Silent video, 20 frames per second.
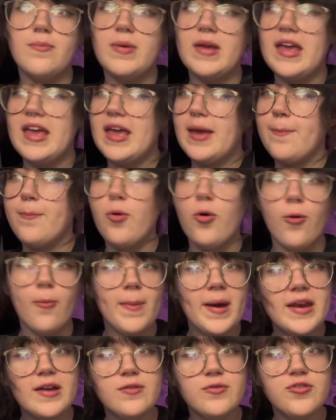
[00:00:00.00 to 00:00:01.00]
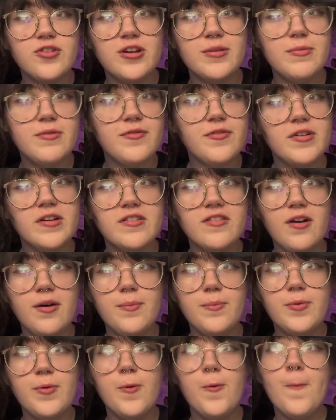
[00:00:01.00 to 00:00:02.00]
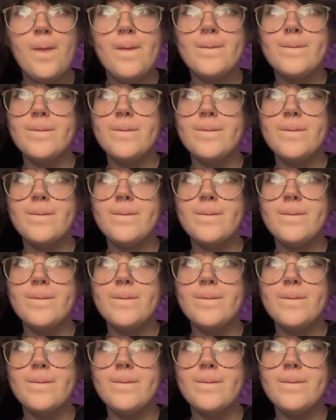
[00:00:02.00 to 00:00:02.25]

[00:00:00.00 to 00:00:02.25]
be poor medical treatment, for example,